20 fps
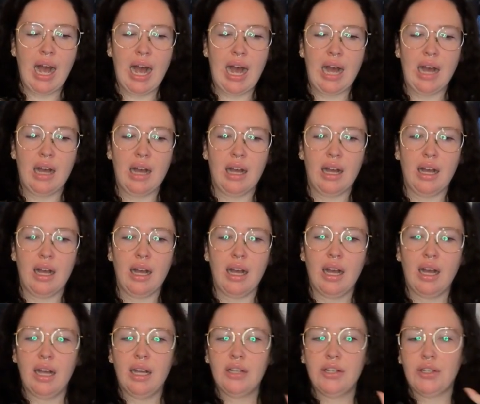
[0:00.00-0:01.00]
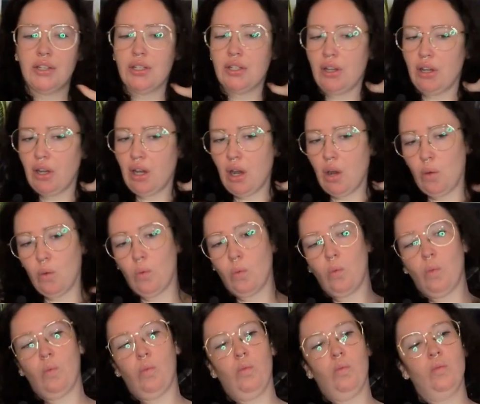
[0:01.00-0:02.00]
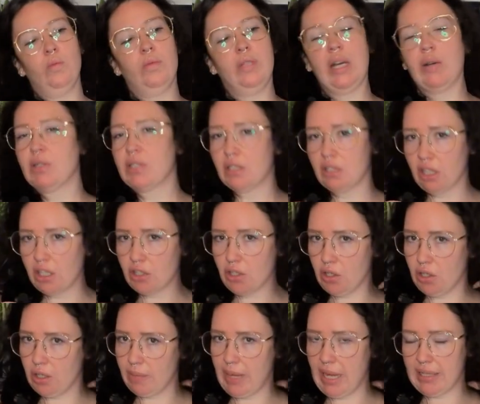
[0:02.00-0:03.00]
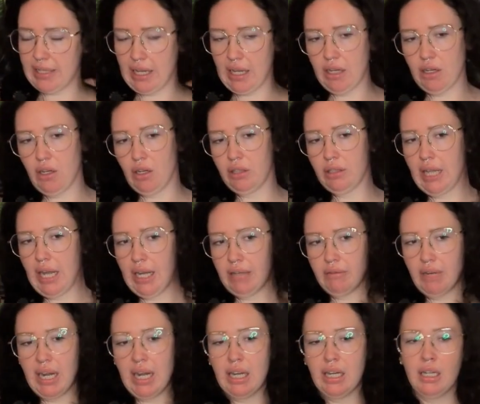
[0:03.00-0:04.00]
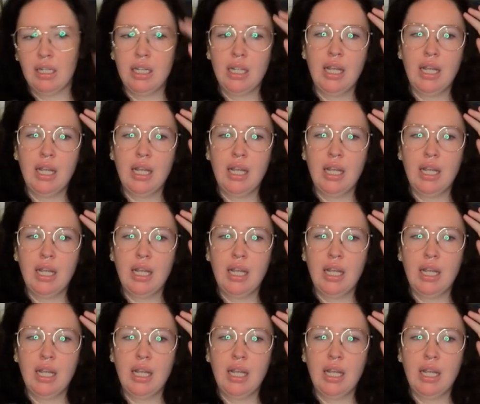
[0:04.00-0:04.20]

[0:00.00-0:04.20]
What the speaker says: uh, you know, there was a lot of talk about that online, right?